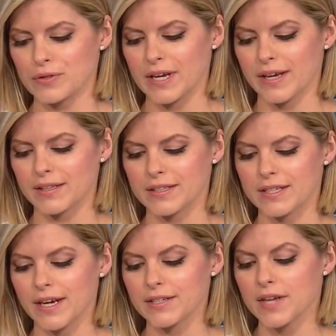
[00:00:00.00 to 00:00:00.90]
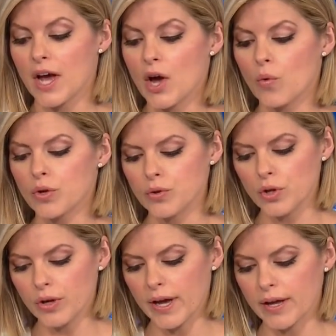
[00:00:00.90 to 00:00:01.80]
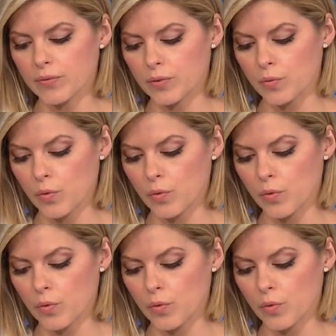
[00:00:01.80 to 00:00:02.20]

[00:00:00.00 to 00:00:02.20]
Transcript: are saying these days. When you look at, we